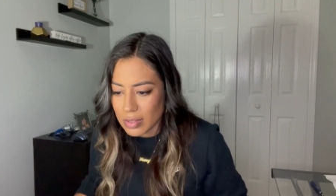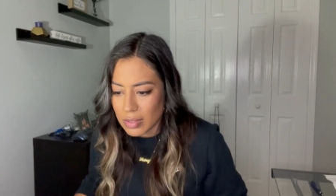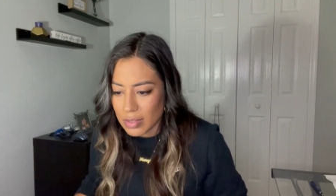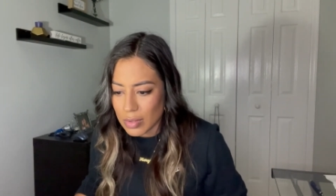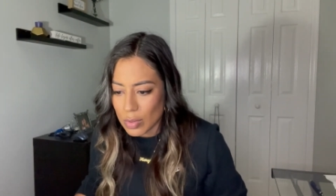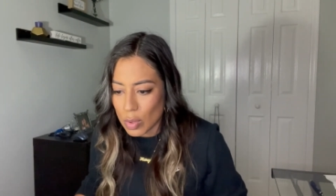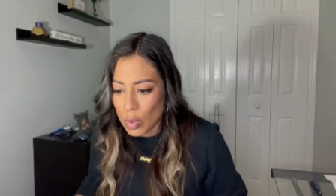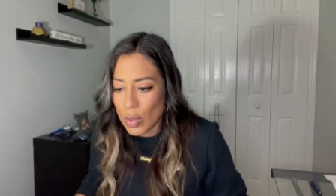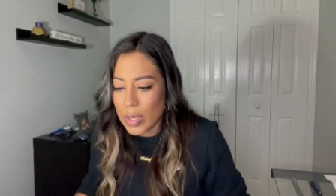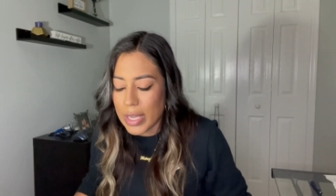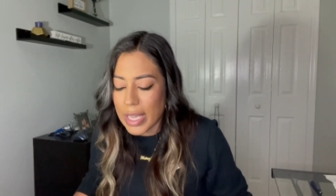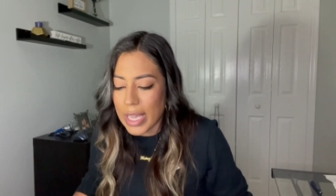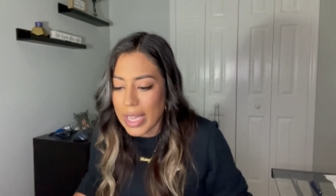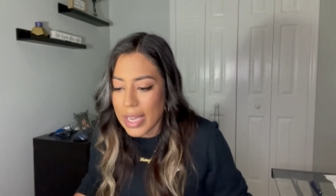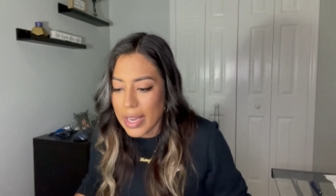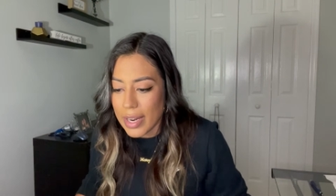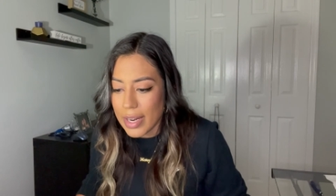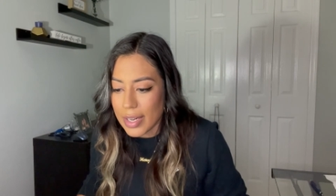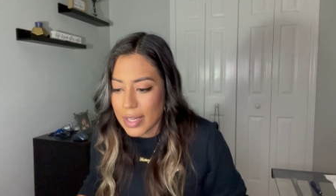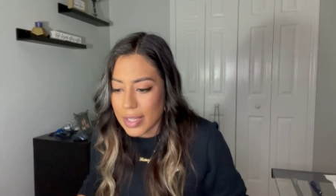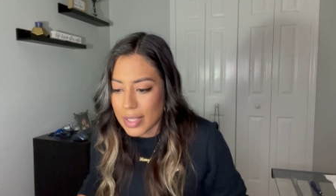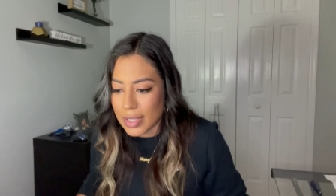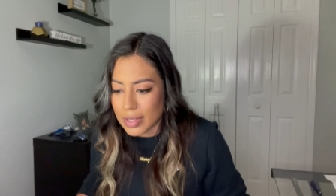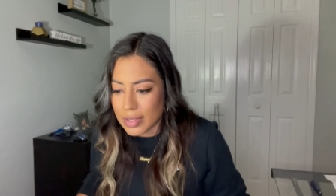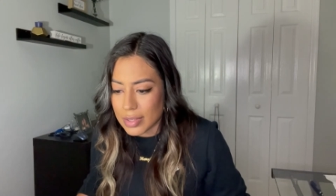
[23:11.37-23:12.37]
Who
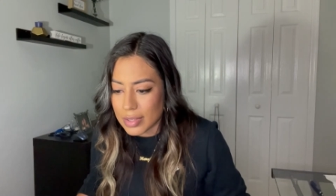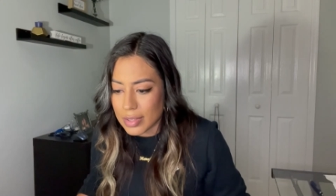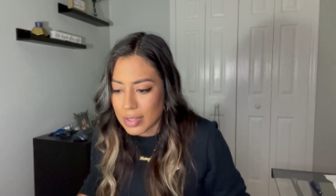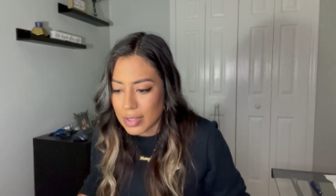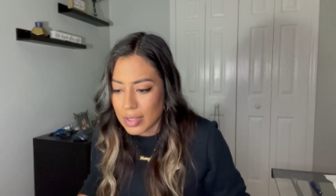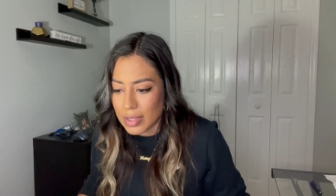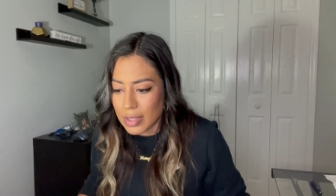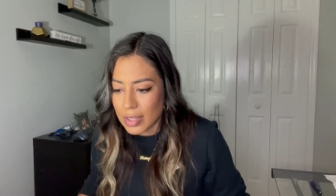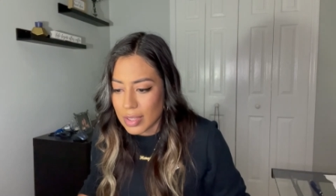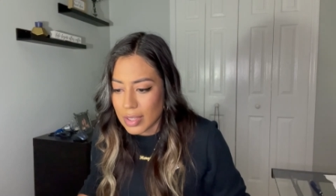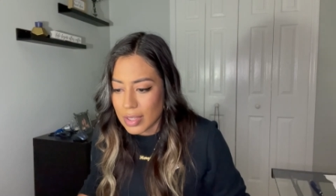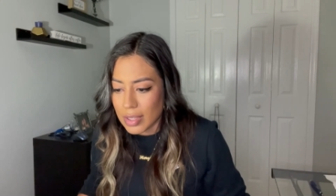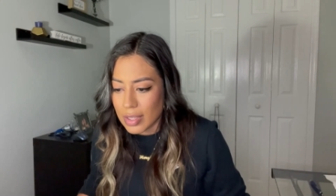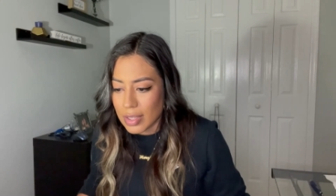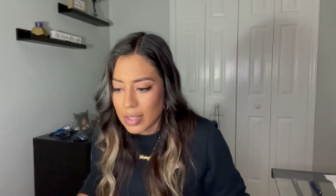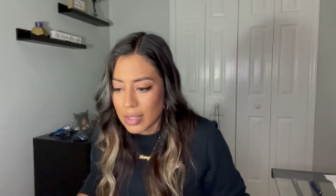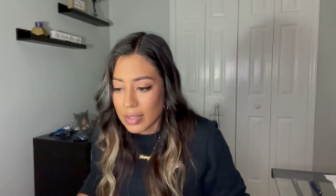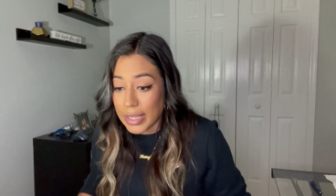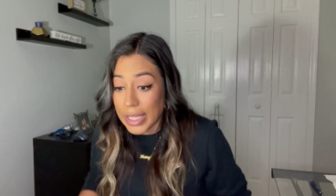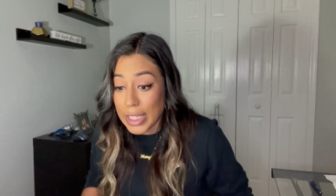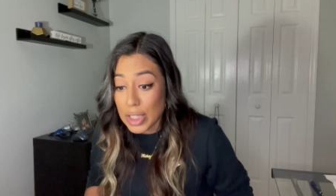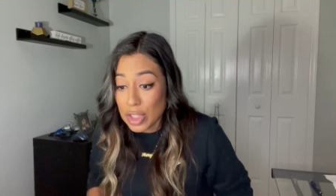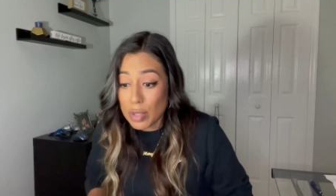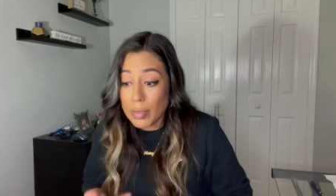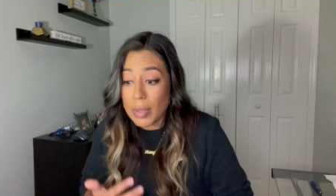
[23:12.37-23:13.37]
cares?
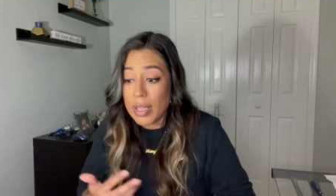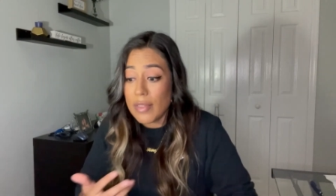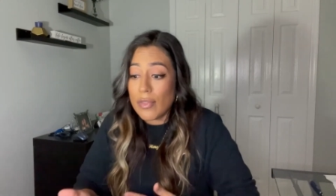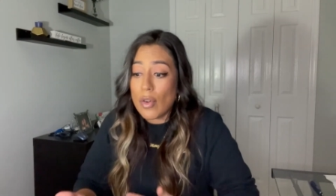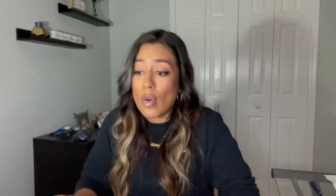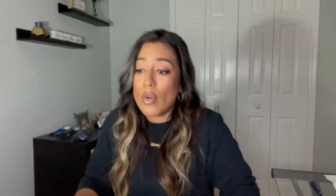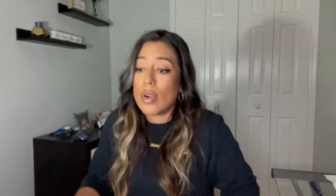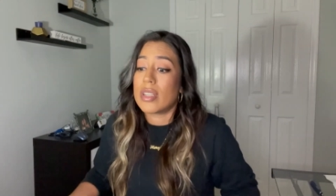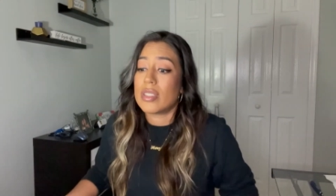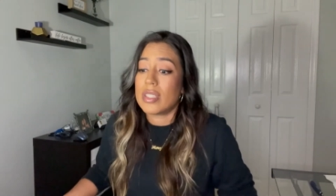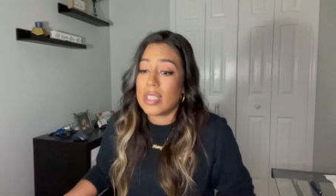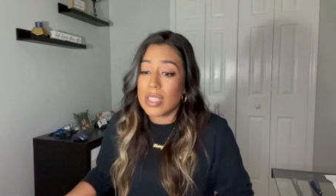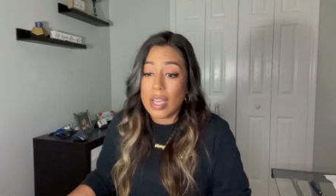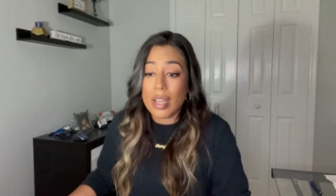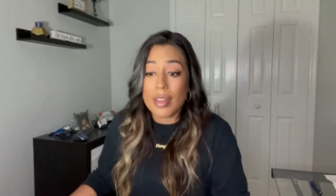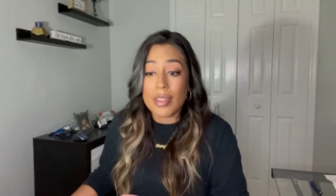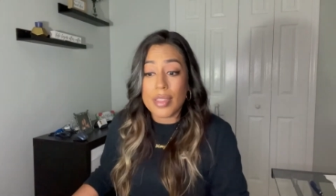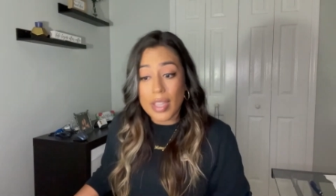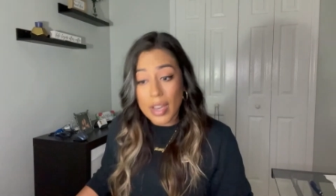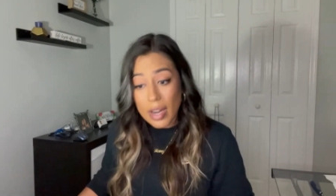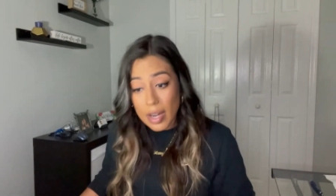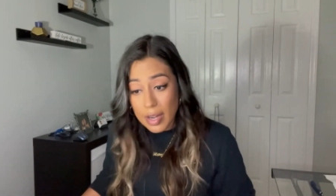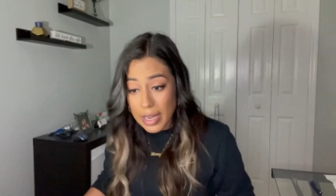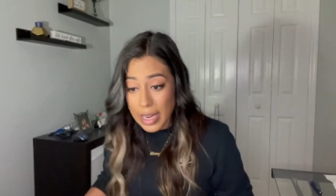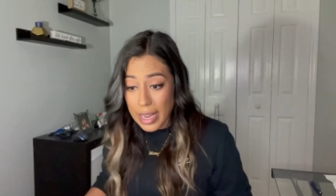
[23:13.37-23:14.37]
They should be focusing on
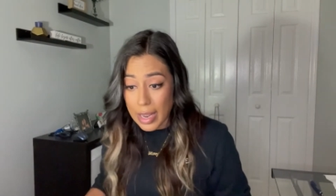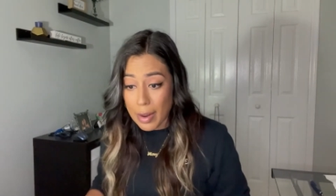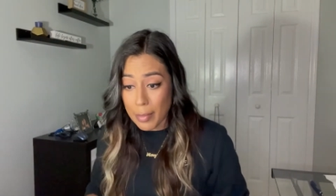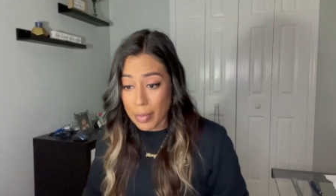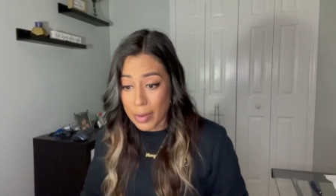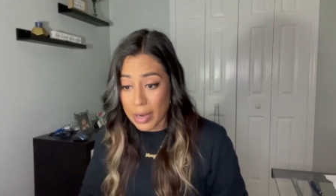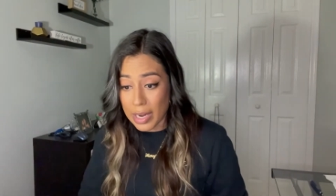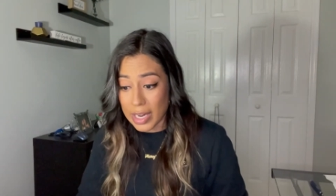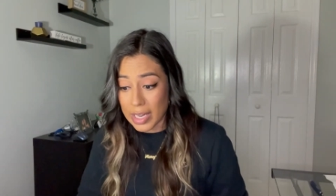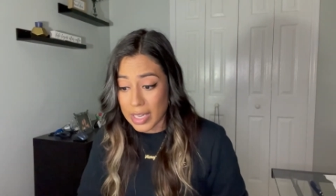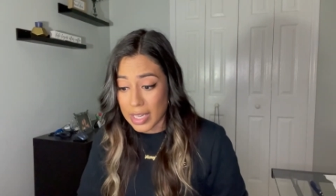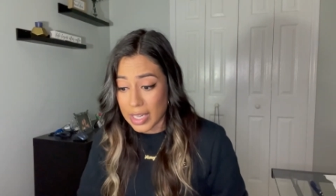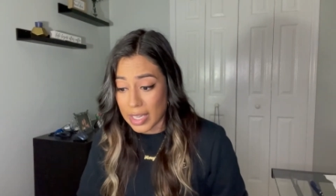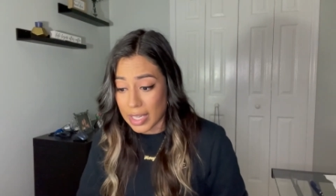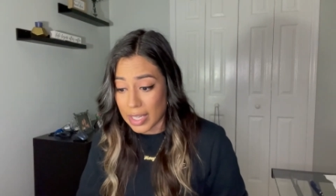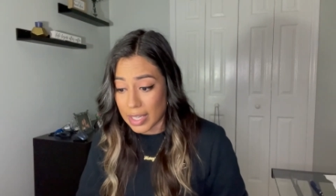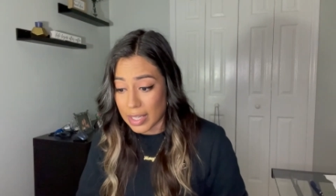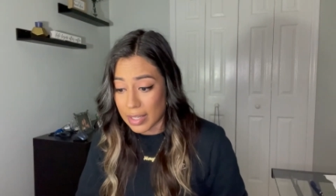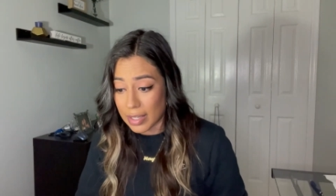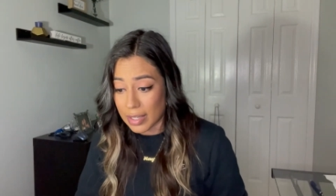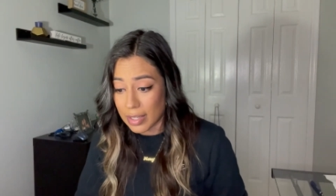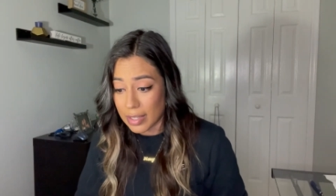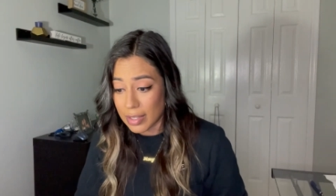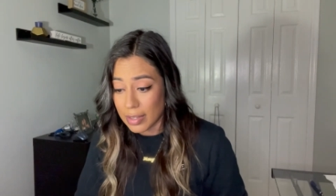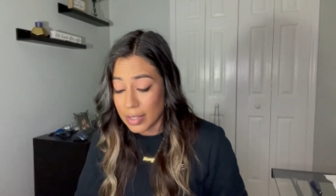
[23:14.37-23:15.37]
their damn
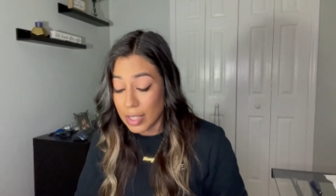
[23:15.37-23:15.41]
branding.